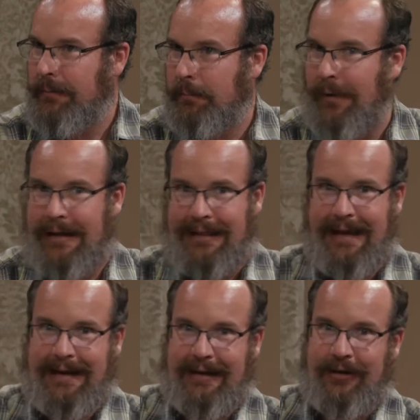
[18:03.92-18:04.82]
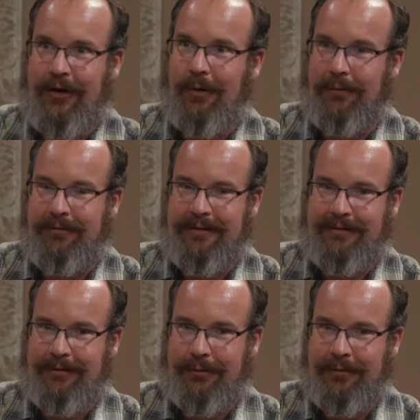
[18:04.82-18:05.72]
by letting go of this
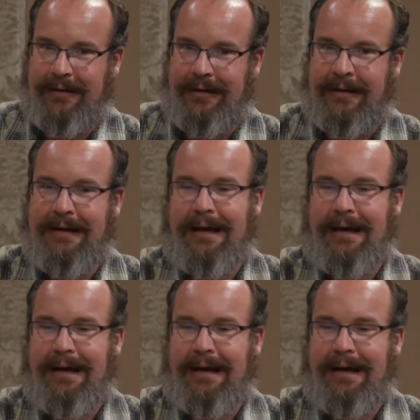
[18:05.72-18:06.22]
little thing.